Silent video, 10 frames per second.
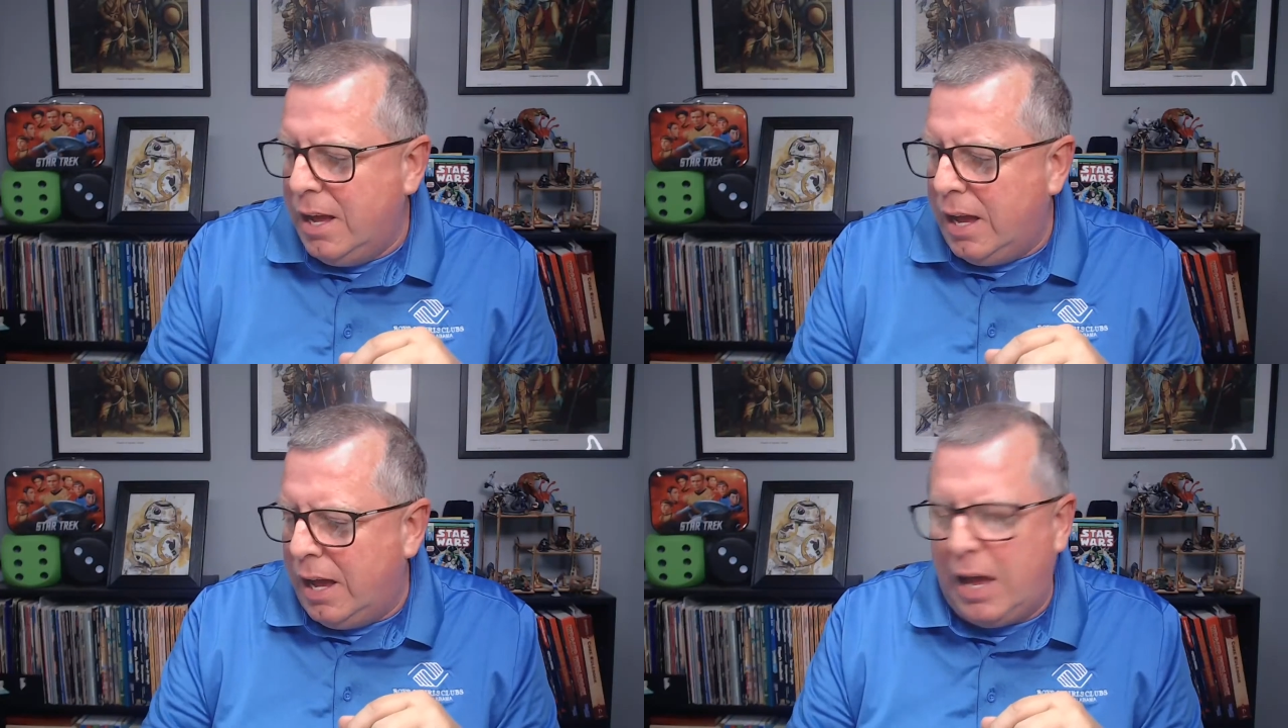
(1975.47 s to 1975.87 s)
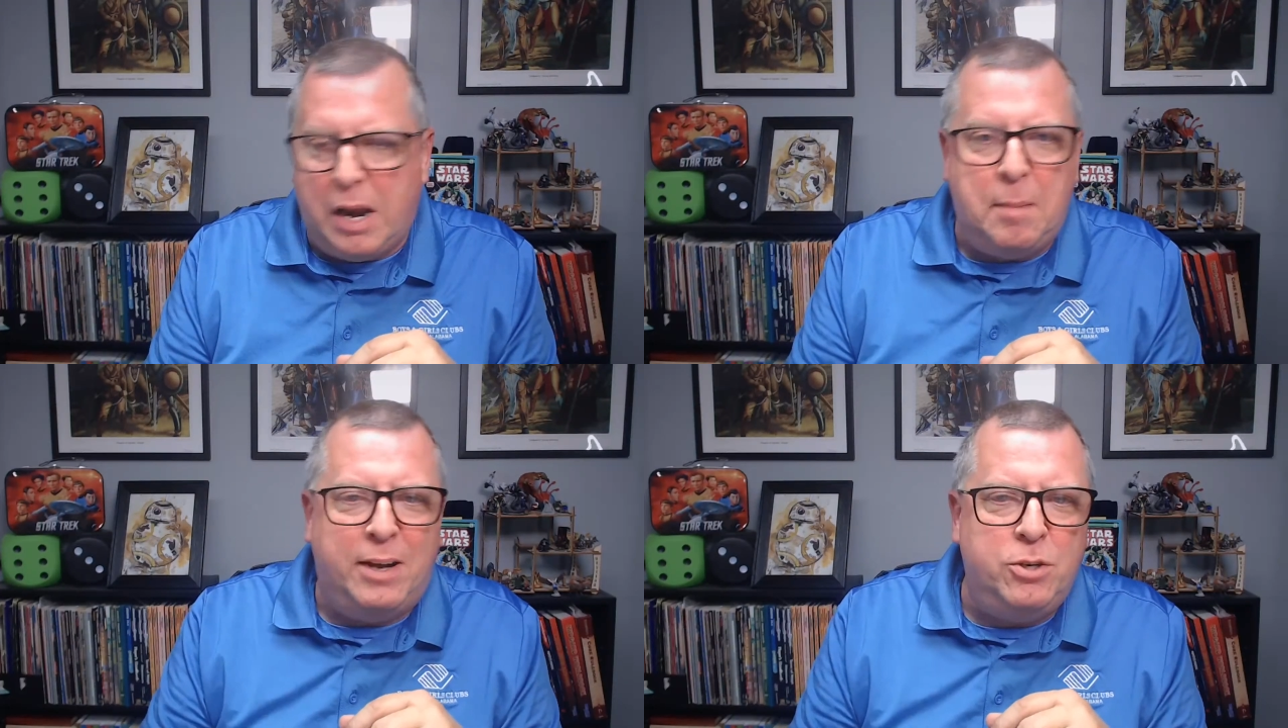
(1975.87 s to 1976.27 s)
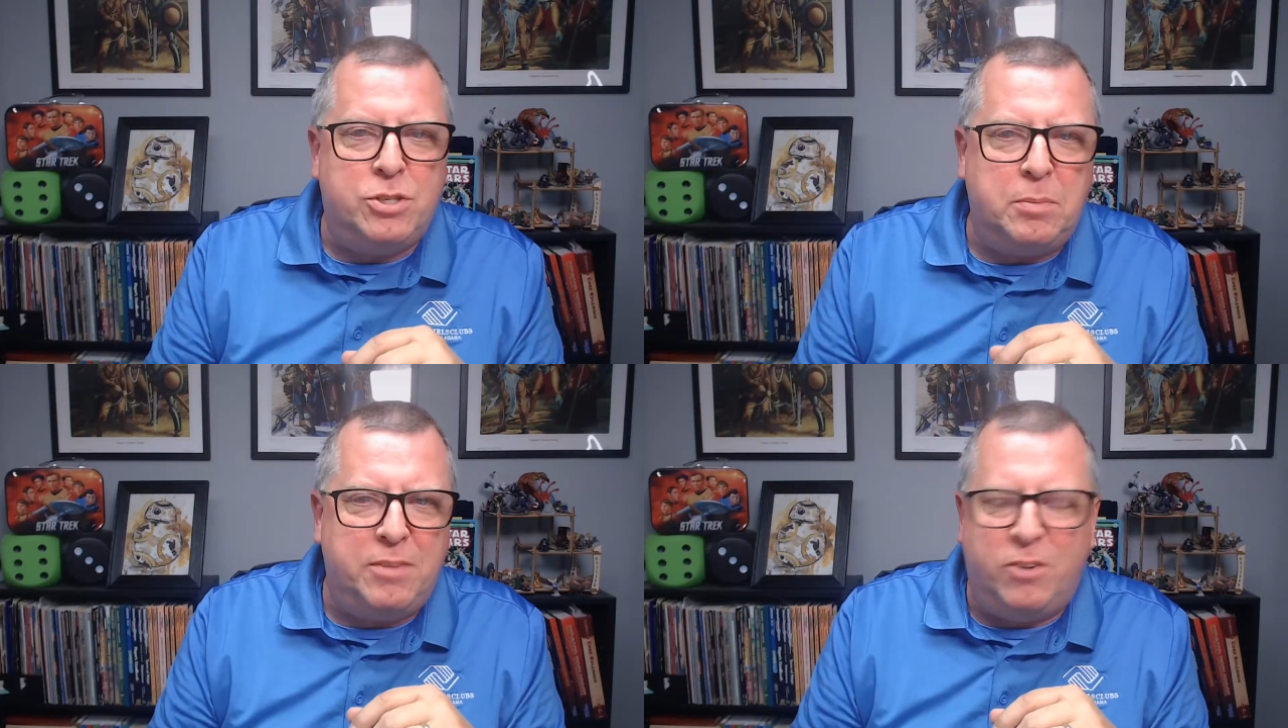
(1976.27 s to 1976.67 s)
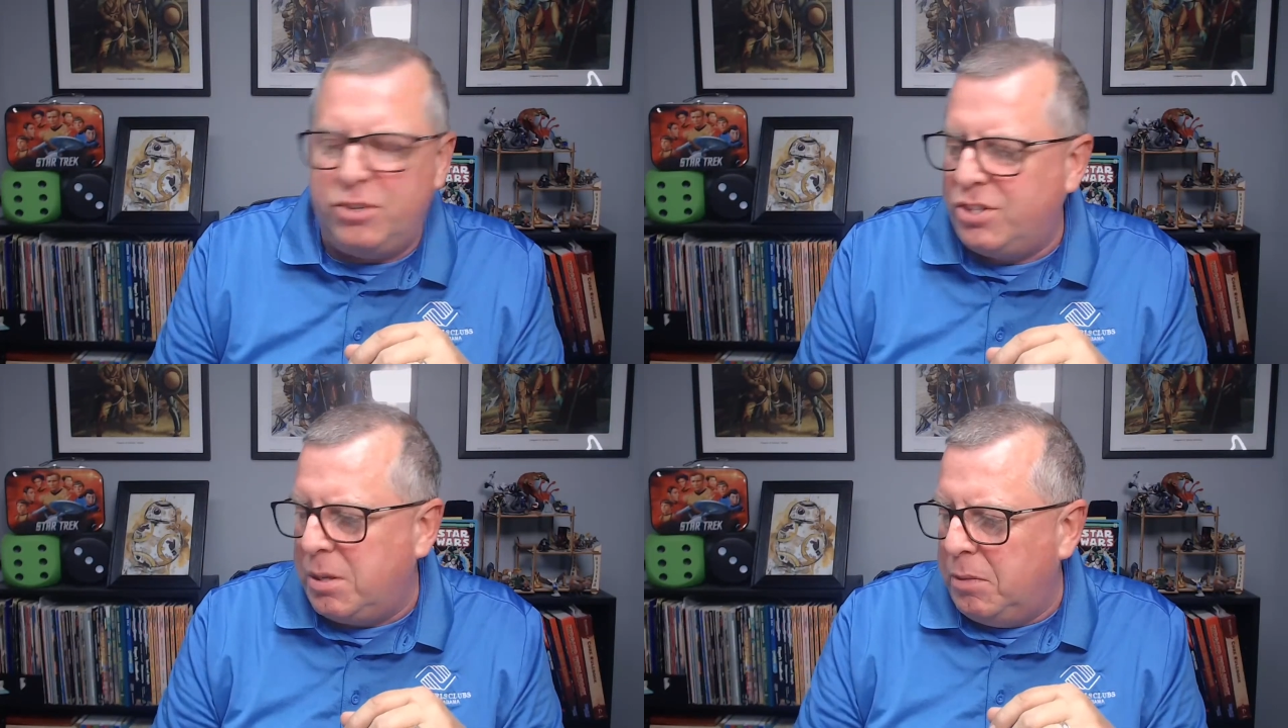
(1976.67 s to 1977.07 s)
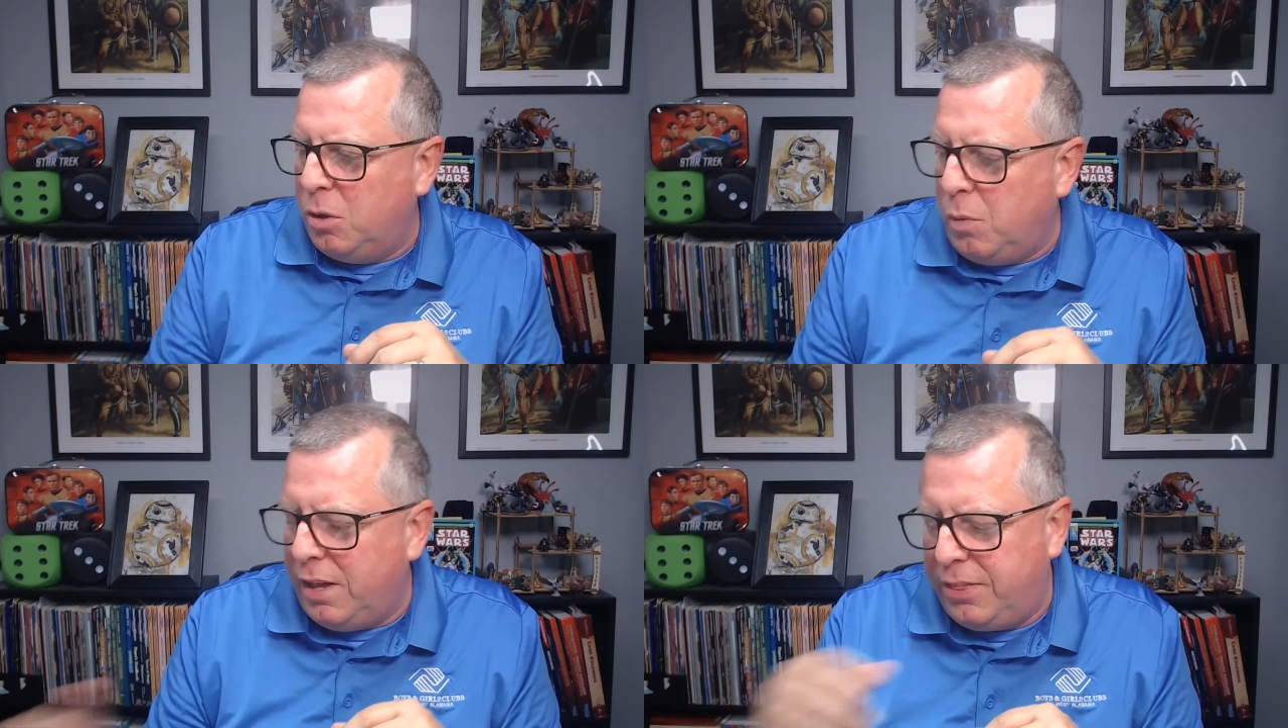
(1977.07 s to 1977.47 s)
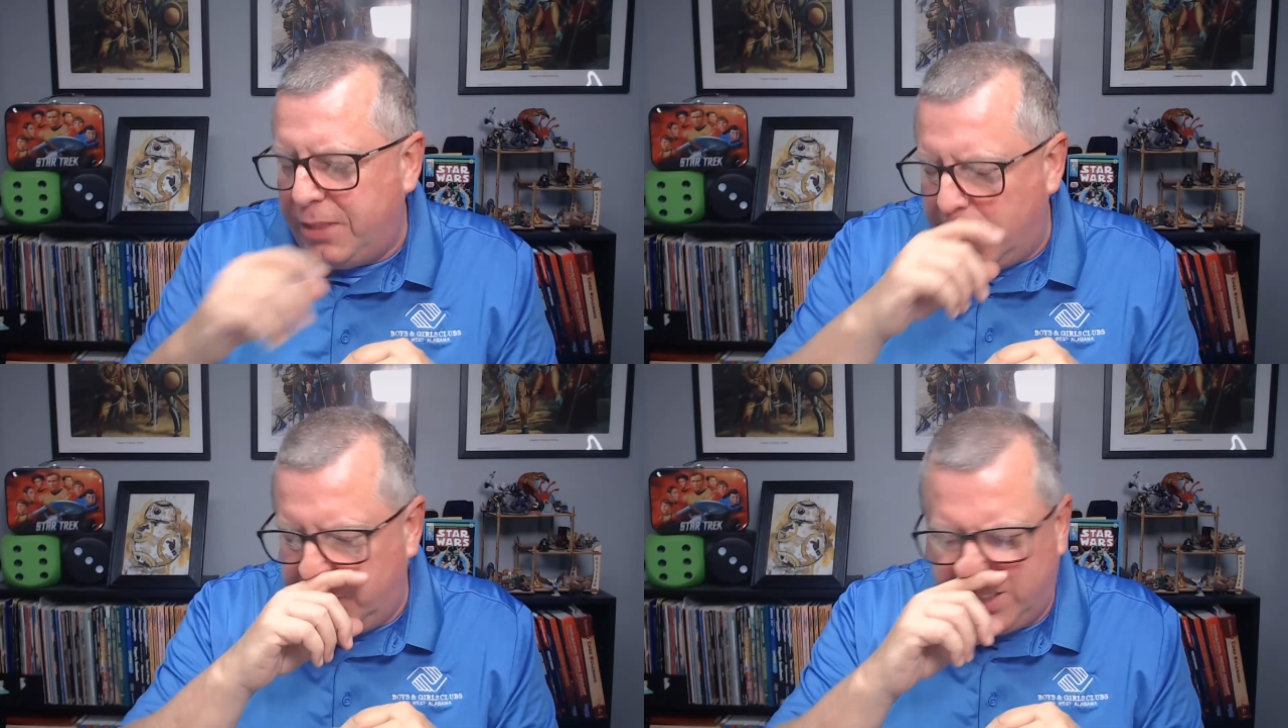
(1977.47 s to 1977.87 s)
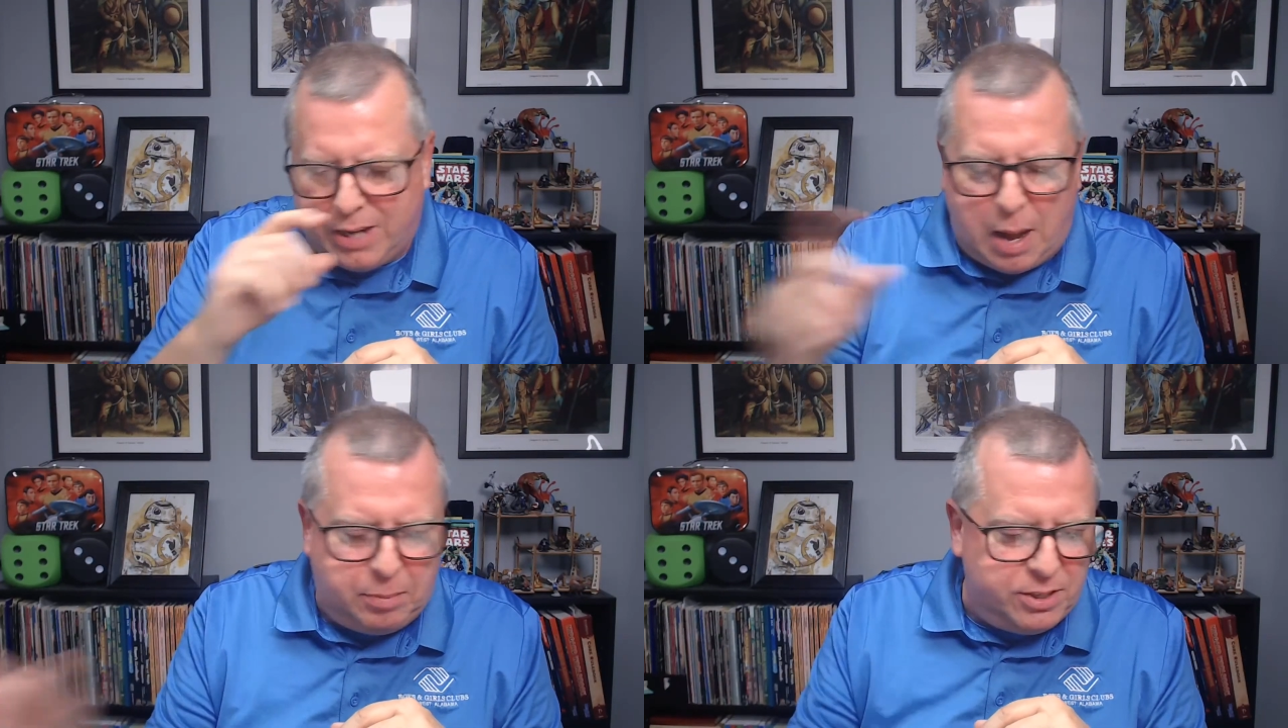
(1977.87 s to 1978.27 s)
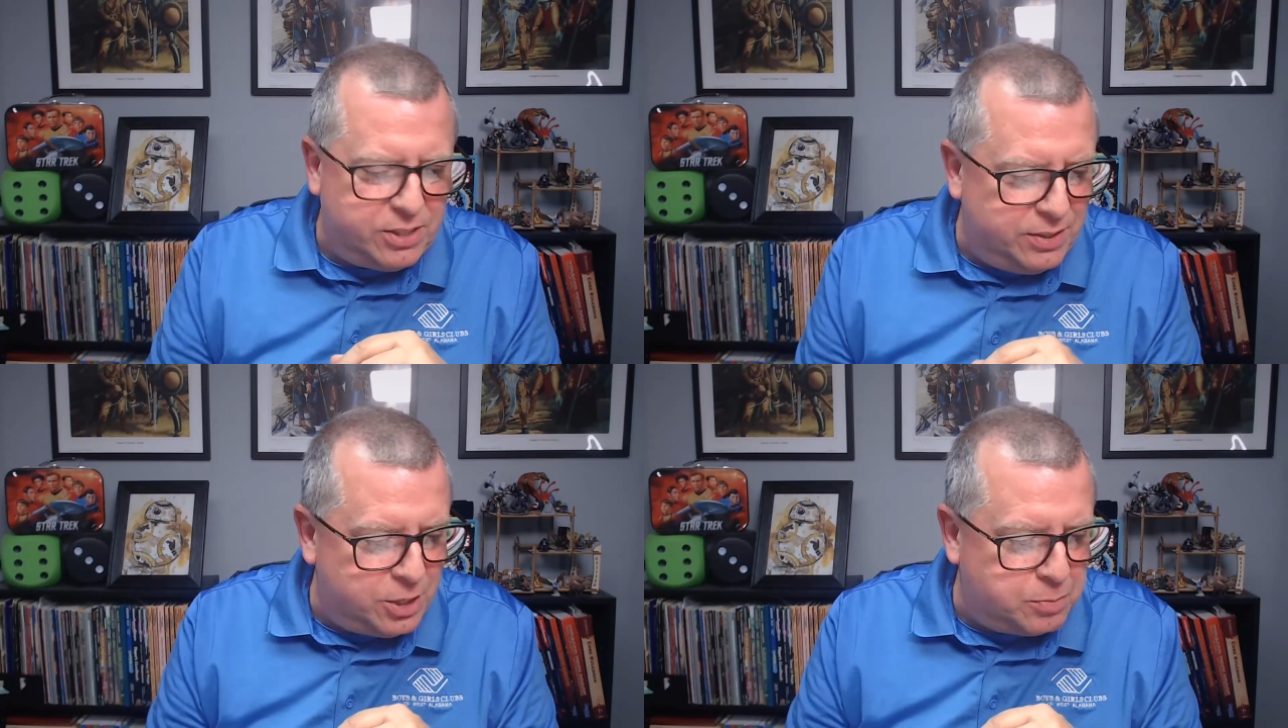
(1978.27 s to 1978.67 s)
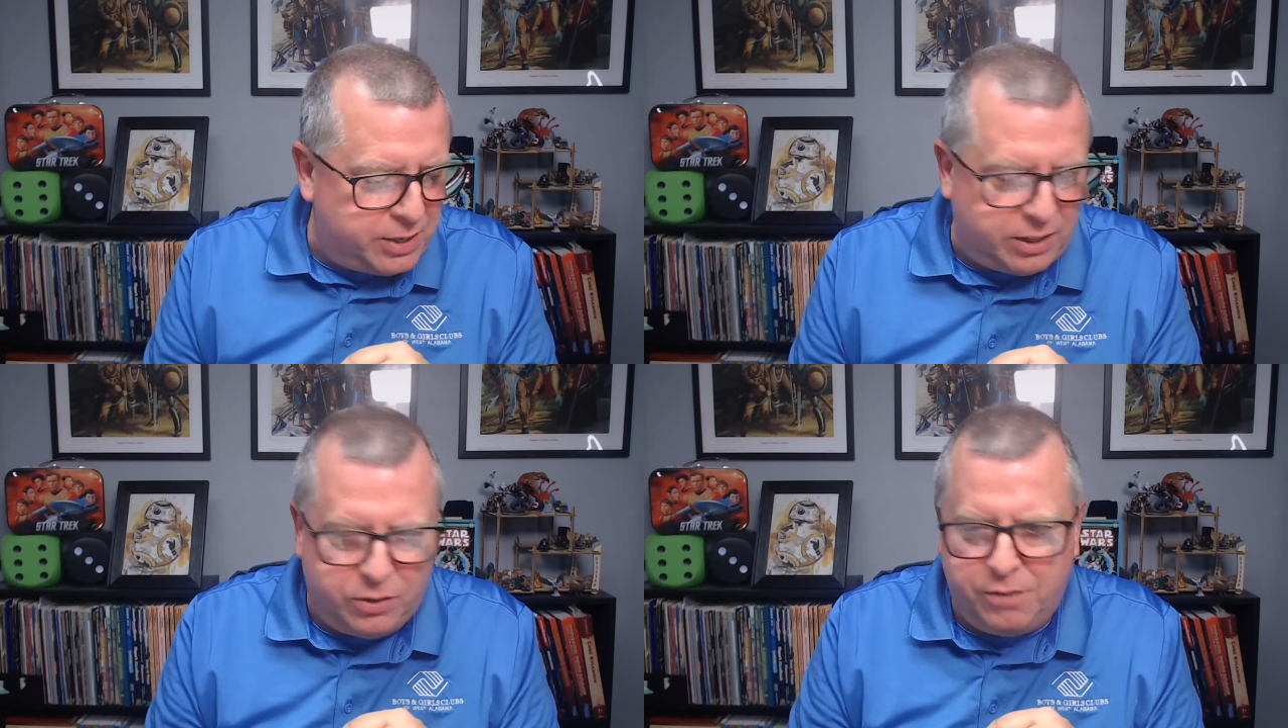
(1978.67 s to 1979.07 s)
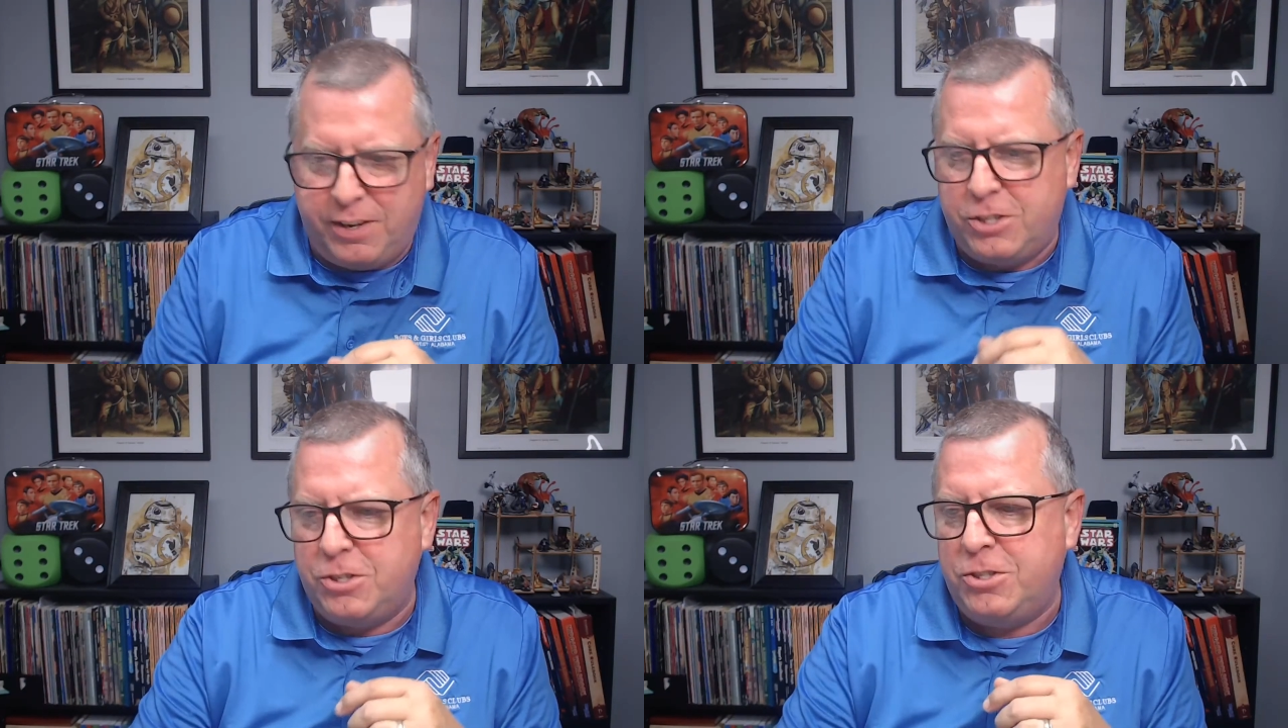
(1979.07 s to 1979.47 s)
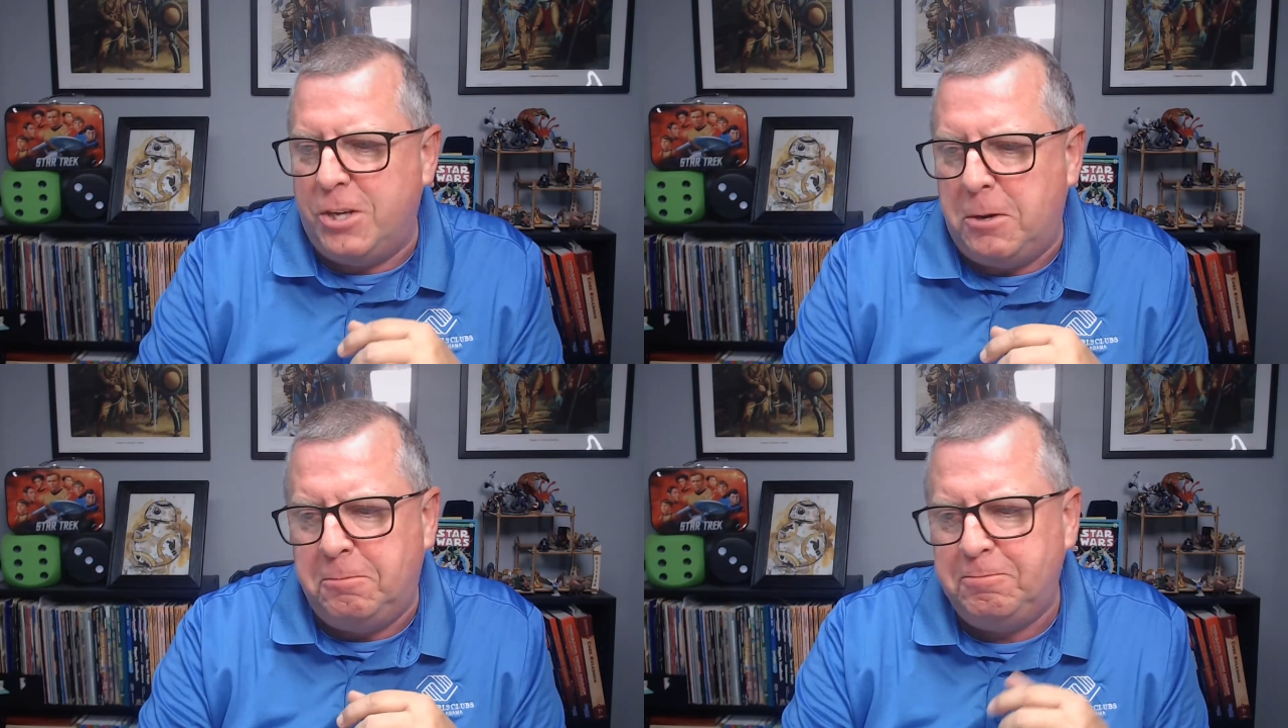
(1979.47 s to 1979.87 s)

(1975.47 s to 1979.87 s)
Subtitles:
And I may do something very similar with the goblins in this particular adventure. So,